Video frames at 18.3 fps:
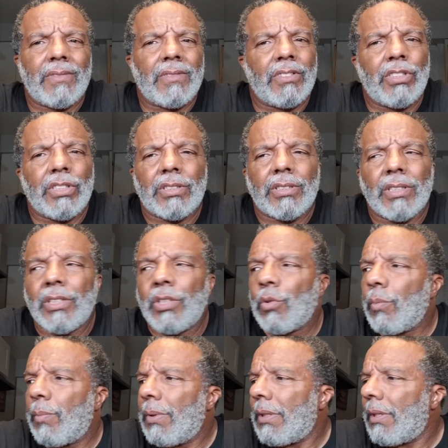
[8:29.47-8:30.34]
Just a
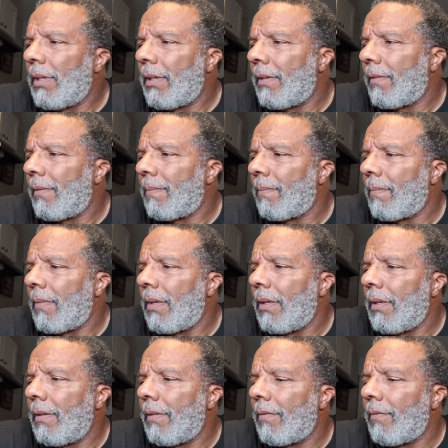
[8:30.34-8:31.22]
little bit
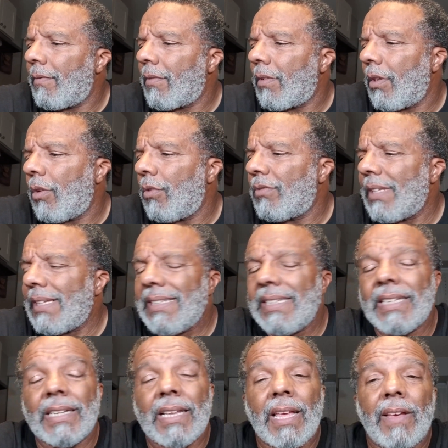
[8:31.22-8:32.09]
of clothes I
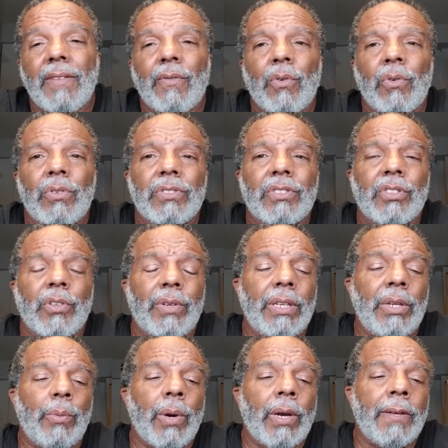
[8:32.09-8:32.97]
did have on. So
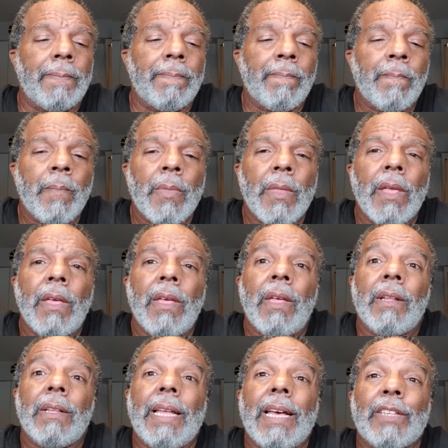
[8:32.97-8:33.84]
anyway,
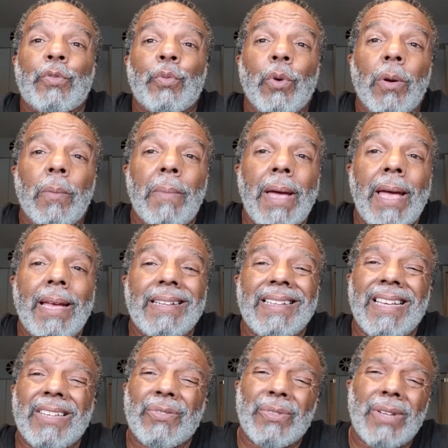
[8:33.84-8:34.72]
that's where I'm
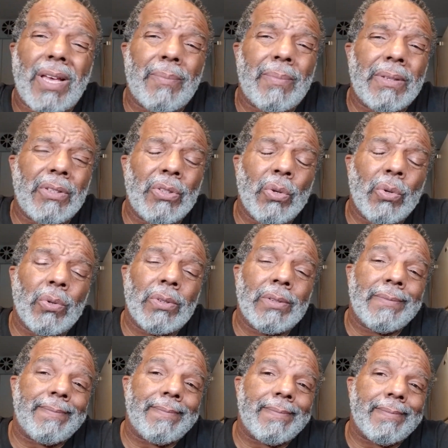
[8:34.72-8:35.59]
at. That's what I've been
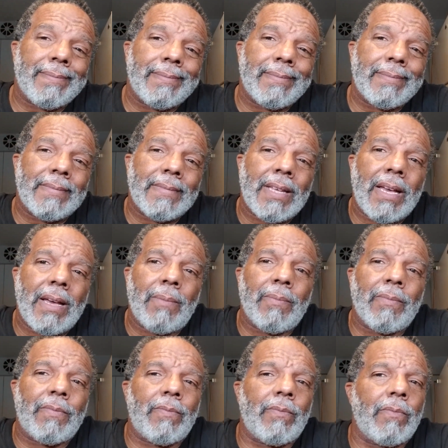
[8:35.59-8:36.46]
doing.
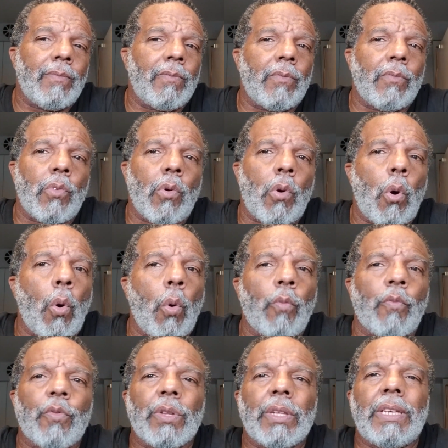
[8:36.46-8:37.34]
I'm
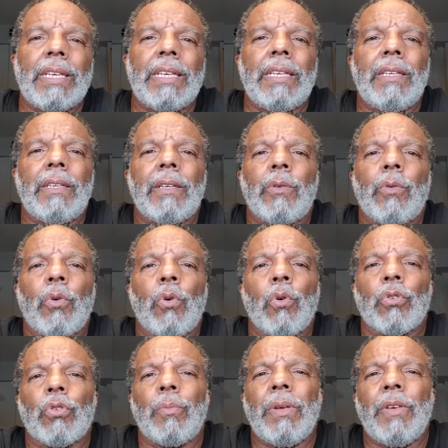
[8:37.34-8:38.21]
hopefully
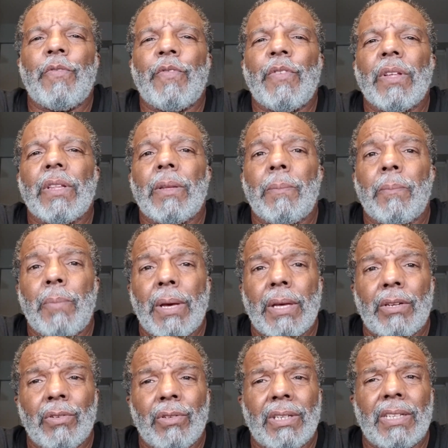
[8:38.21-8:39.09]
going to be feeling
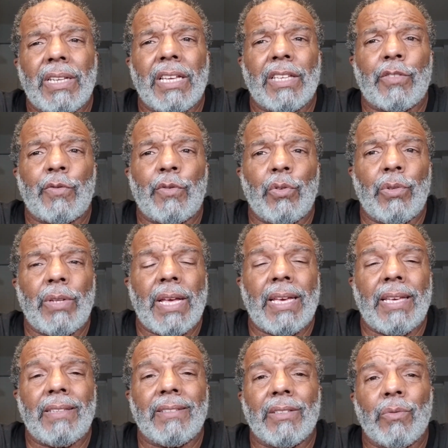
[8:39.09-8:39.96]
better the next few
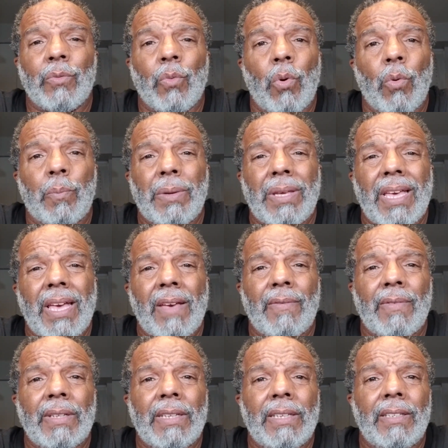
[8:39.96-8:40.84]
days and won't be
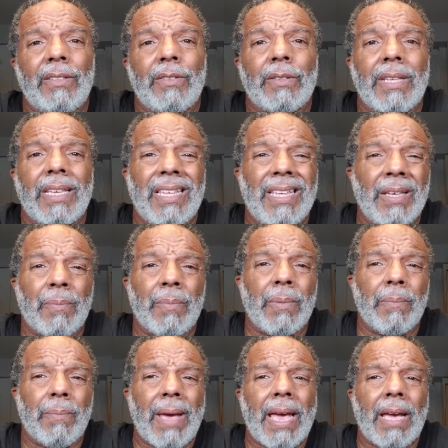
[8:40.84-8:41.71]
having these hip
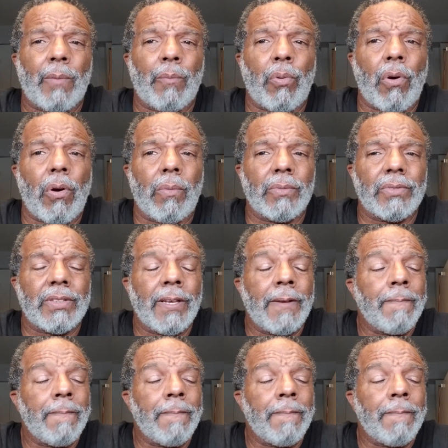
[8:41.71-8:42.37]
and back problems.